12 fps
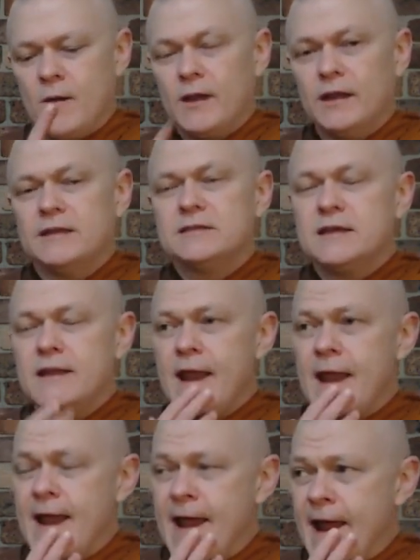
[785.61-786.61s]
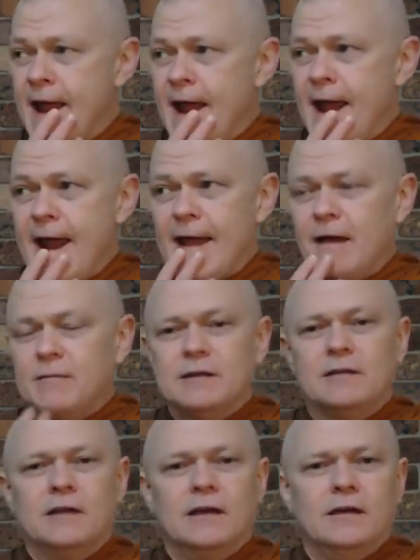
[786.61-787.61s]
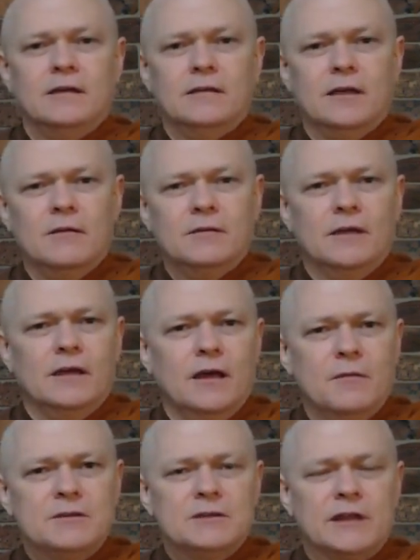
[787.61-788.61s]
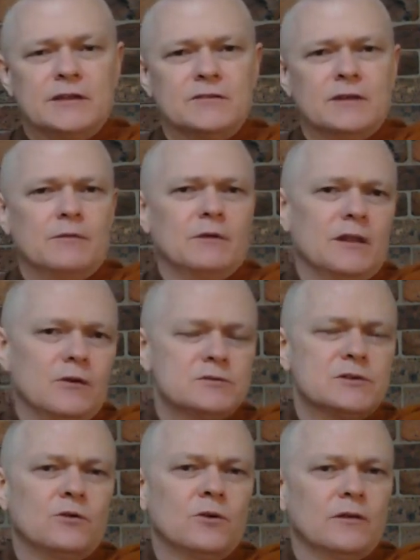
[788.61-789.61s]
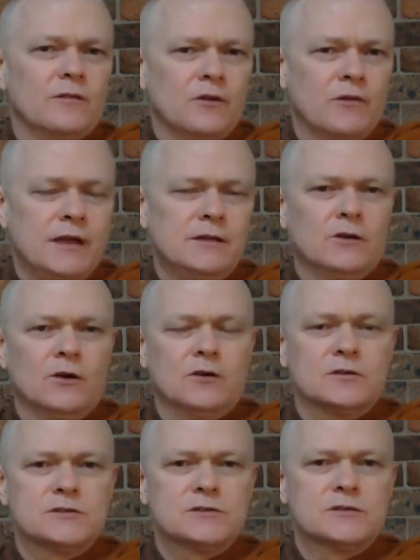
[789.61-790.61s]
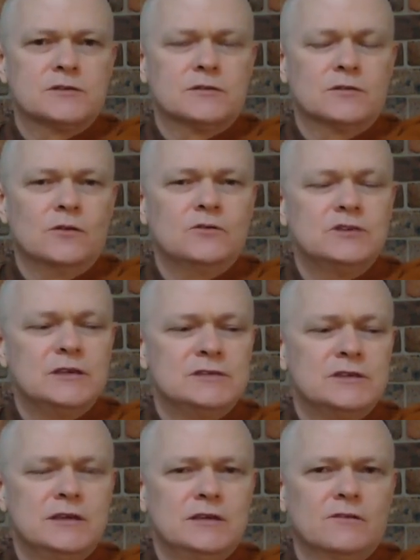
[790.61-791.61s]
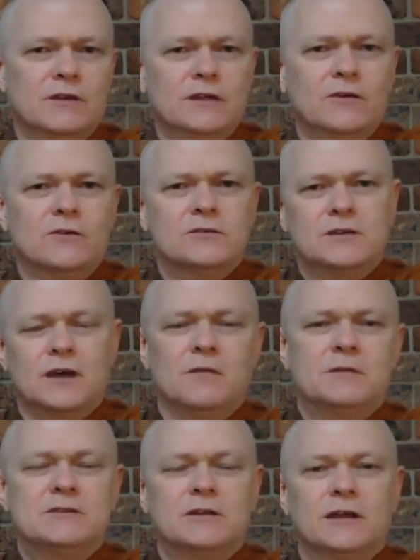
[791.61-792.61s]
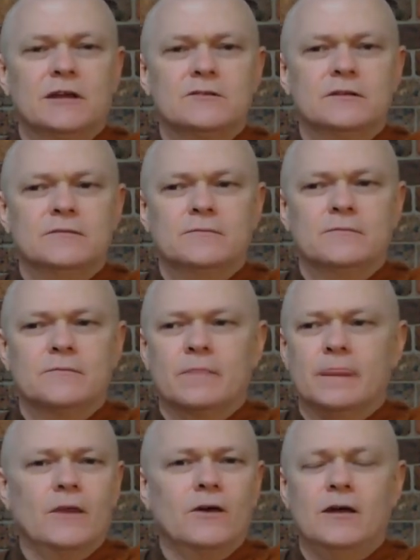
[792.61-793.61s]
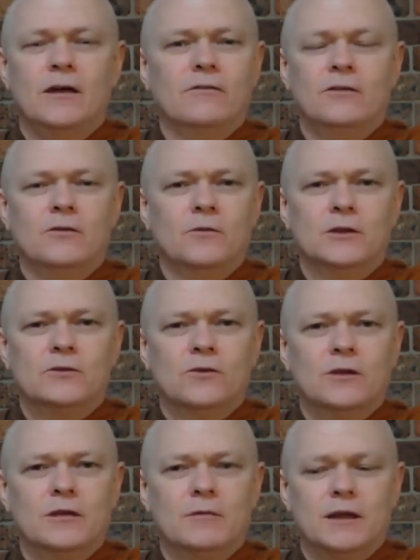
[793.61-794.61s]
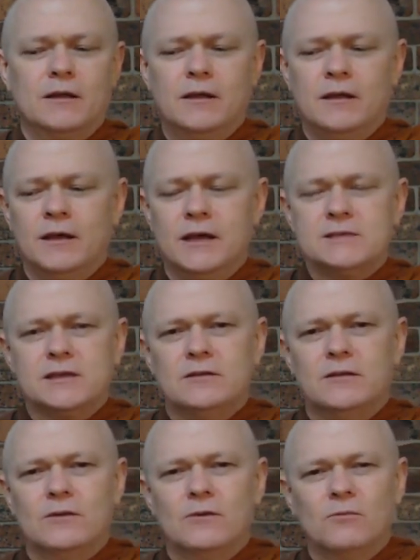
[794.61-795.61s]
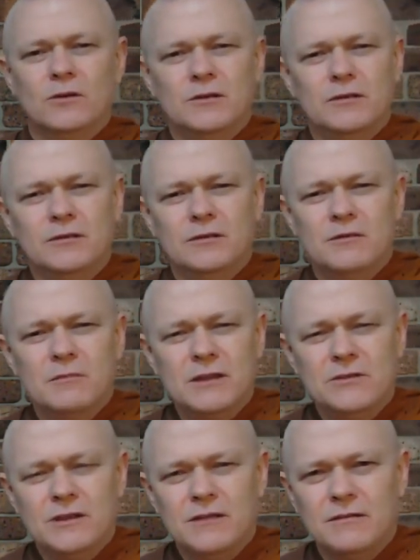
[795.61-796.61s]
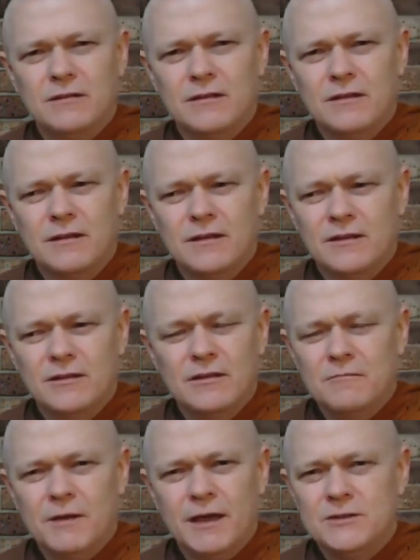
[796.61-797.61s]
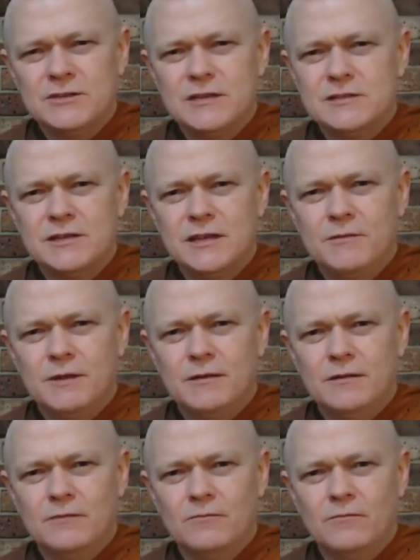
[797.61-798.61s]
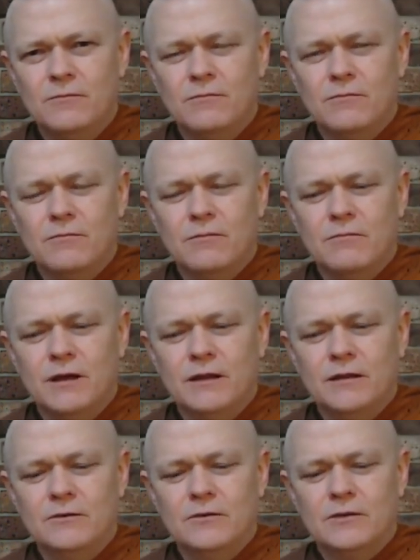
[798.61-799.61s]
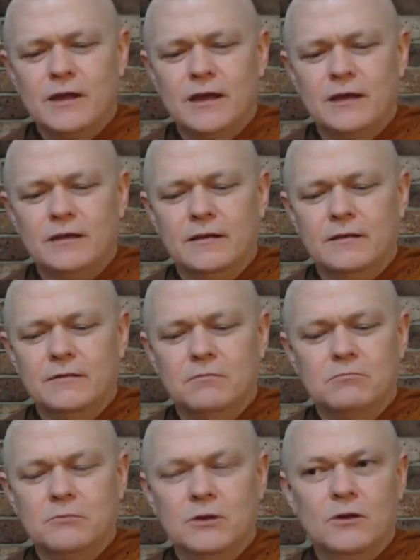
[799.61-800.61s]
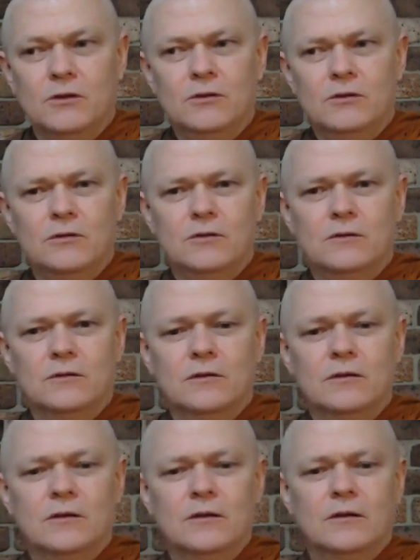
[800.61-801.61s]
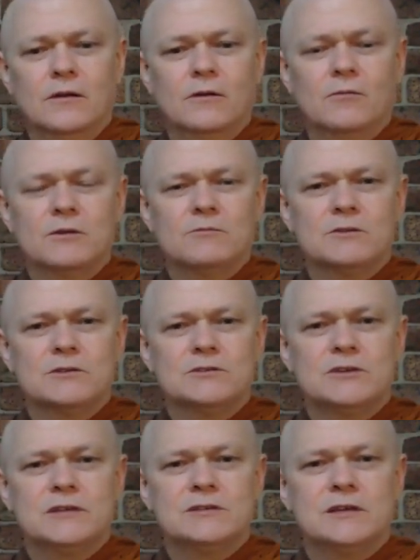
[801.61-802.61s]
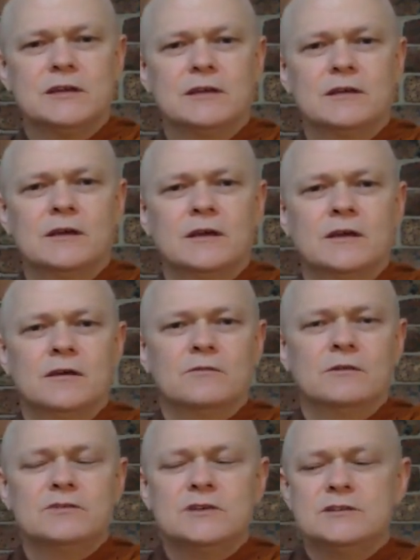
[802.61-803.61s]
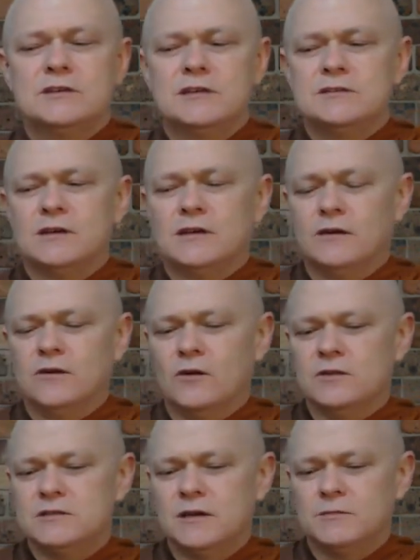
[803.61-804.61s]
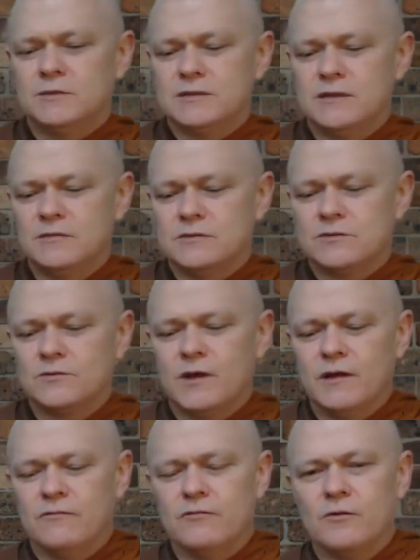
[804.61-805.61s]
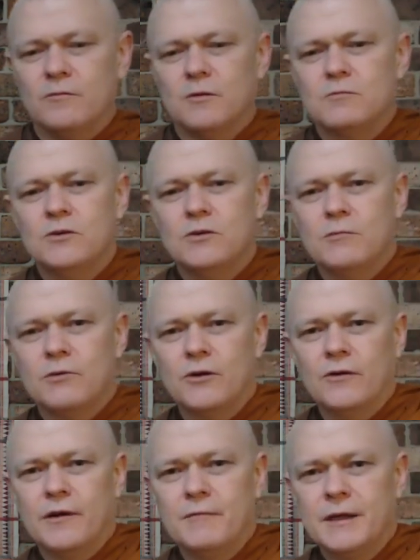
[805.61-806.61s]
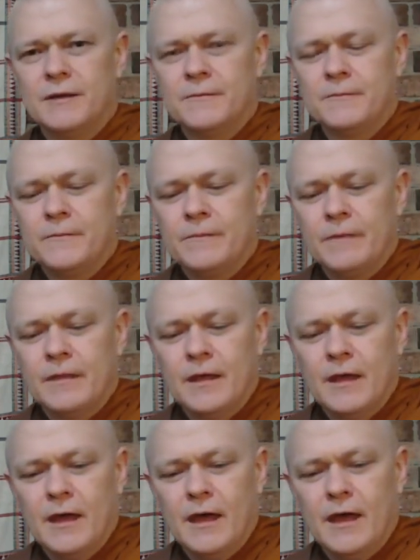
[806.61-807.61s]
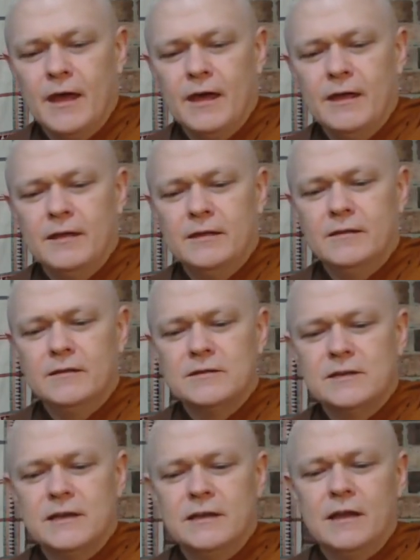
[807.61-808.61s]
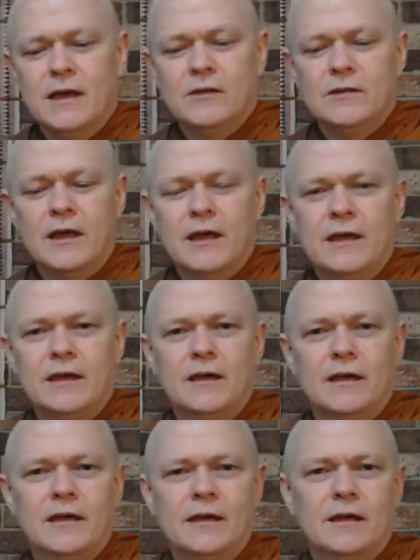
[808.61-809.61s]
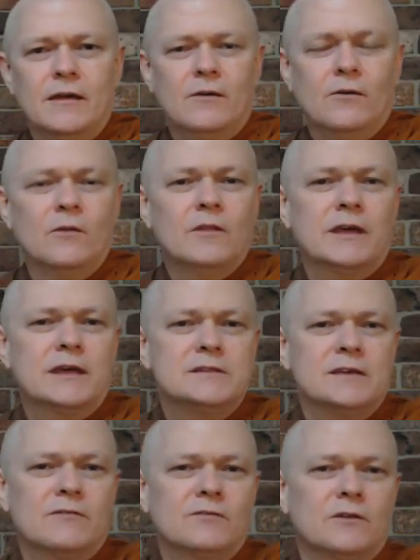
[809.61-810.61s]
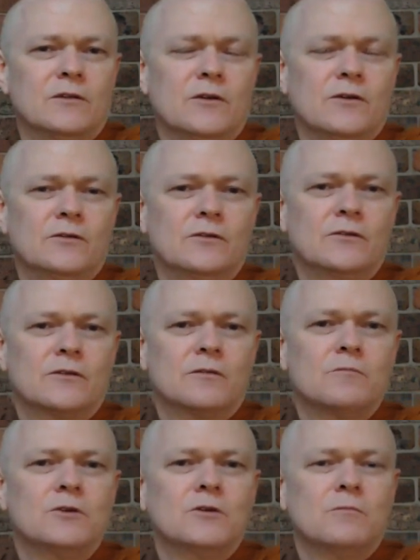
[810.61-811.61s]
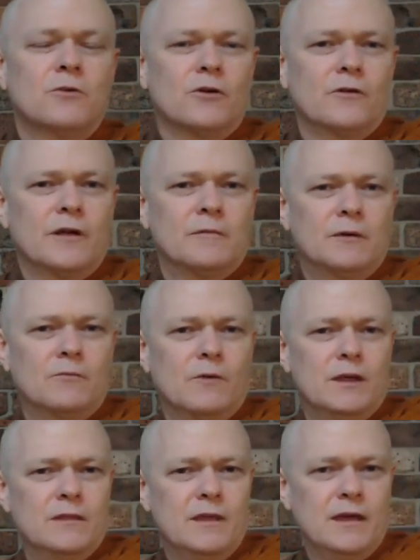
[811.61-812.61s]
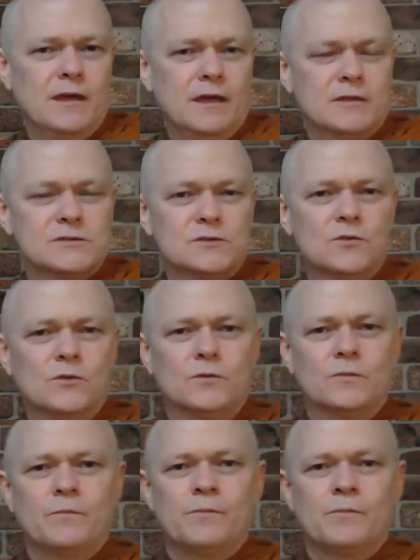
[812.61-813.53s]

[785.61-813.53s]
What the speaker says: Well, he said, garbage collection. They also call it the green cost. GC, green cost, garbage collection. No, I don't know what you're talking about. He said, "What you mean you didn't pay a GC when in your day?" No. What's a GC? Well, GC is a concept. He said it's derived from computer programming. And you see, in our day, all the kids have to learn computer programming when they're at school.